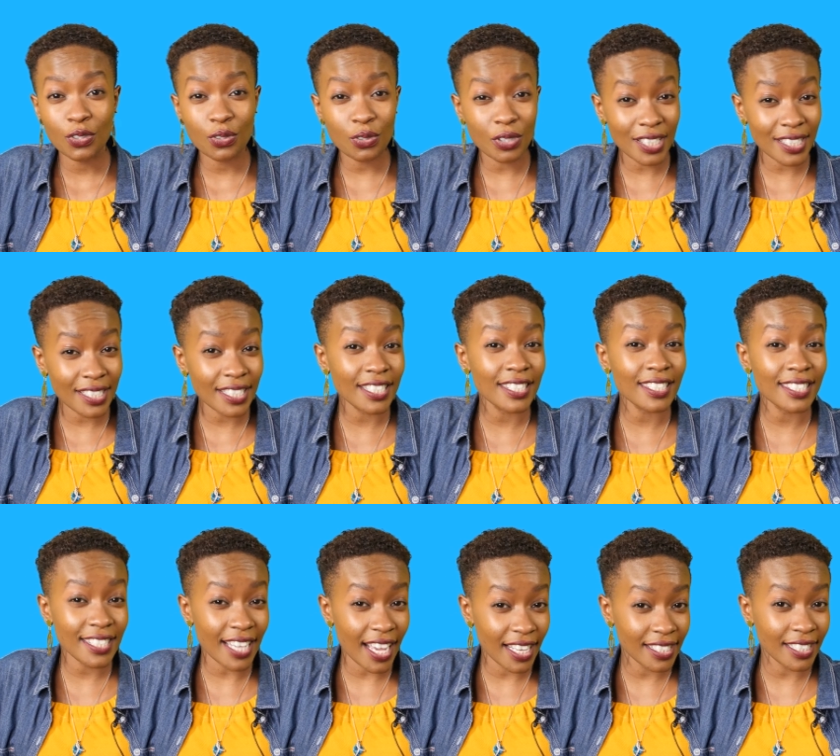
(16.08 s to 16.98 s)
Twitter
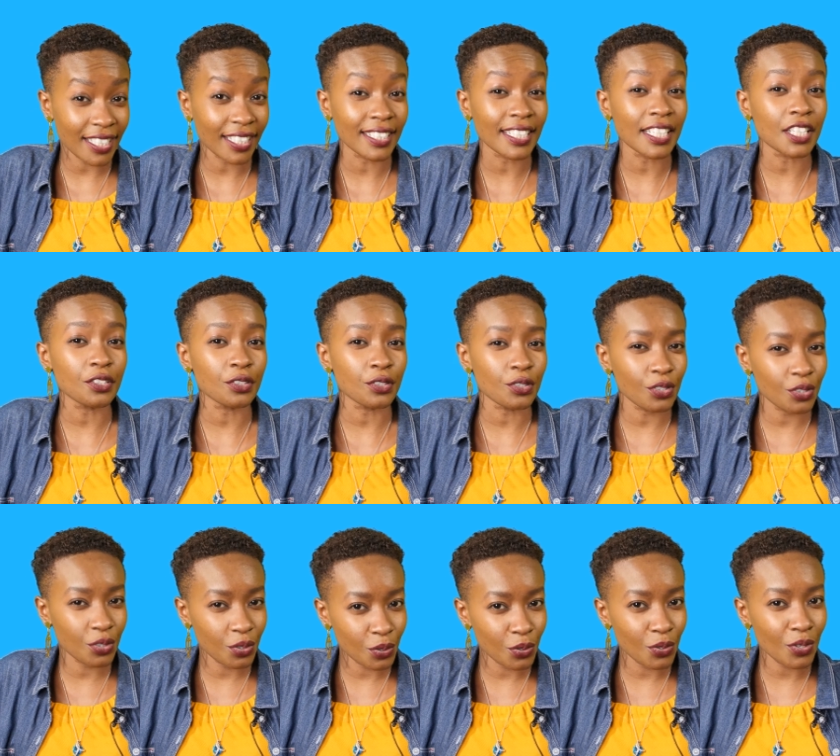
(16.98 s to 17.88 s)
started in
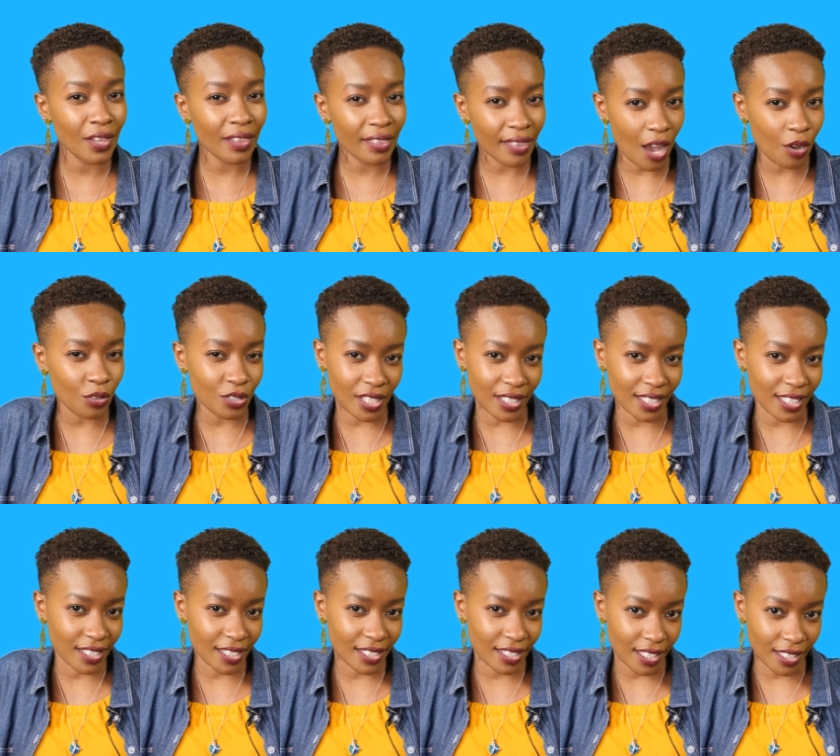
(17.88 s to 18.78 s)

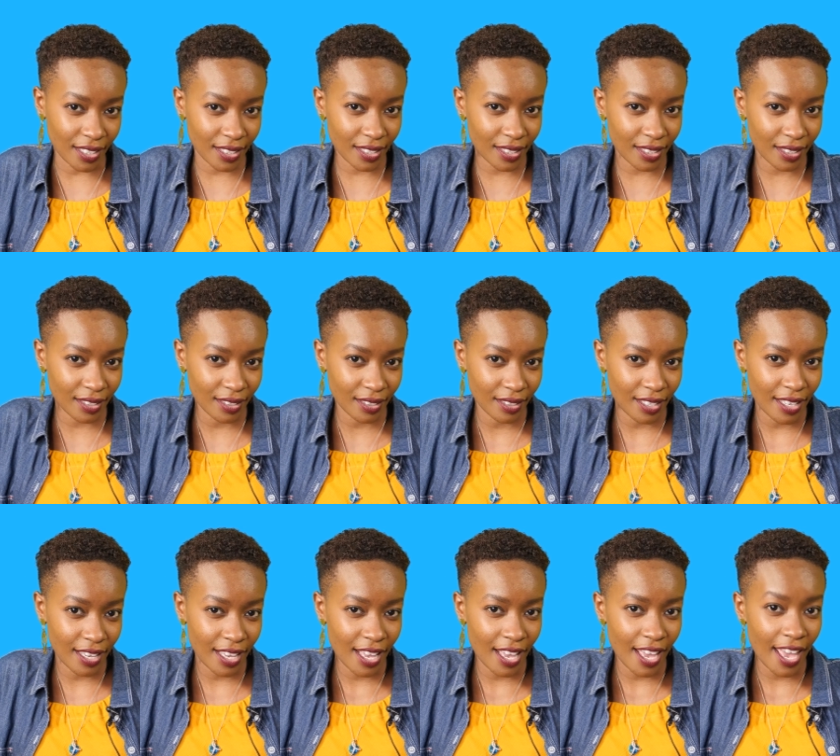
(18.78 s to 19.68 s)
2006
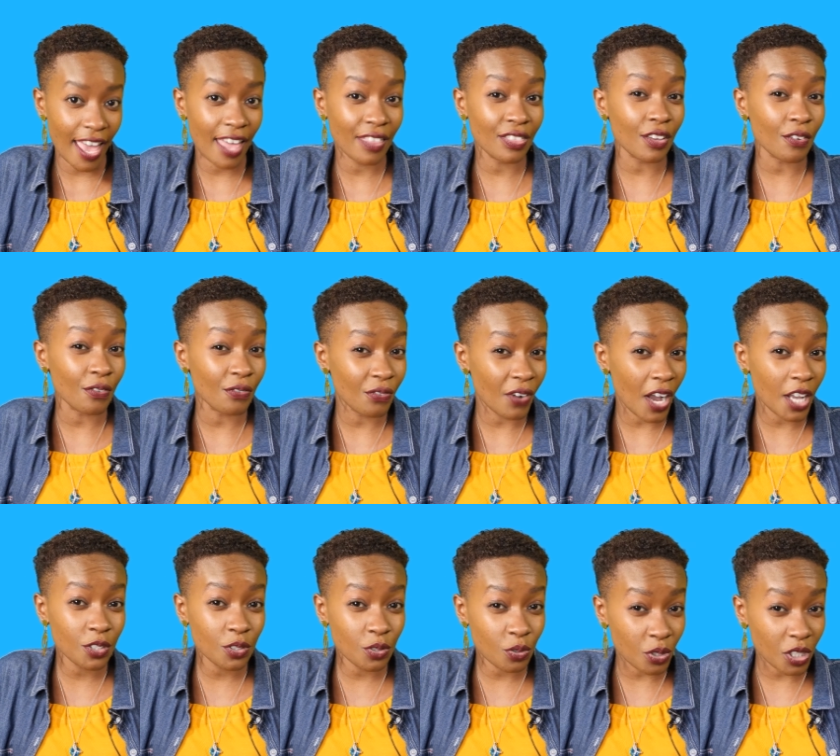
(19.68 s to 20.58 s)
and the
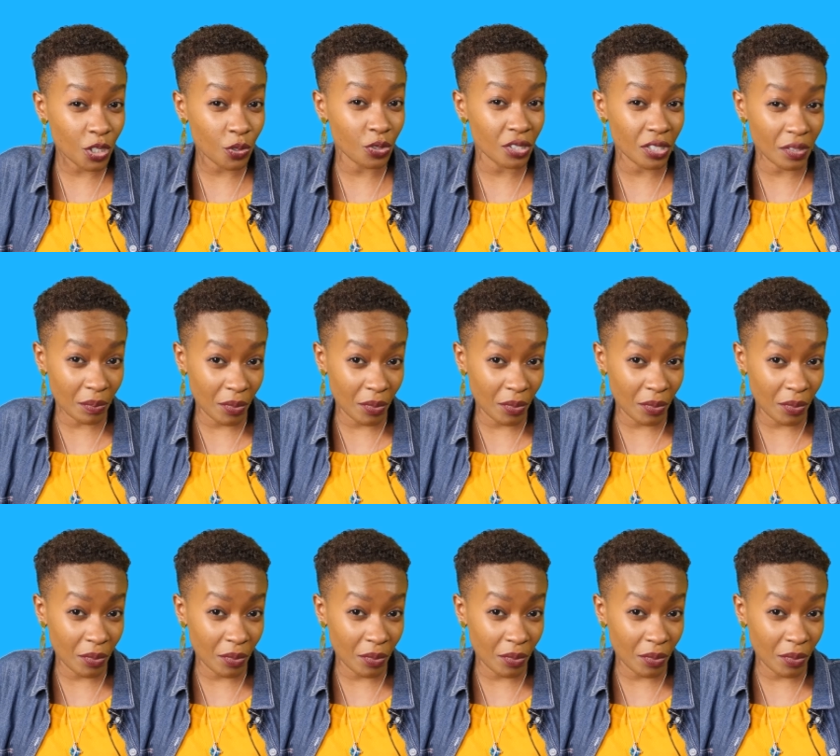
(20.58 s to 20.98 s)
first tweet was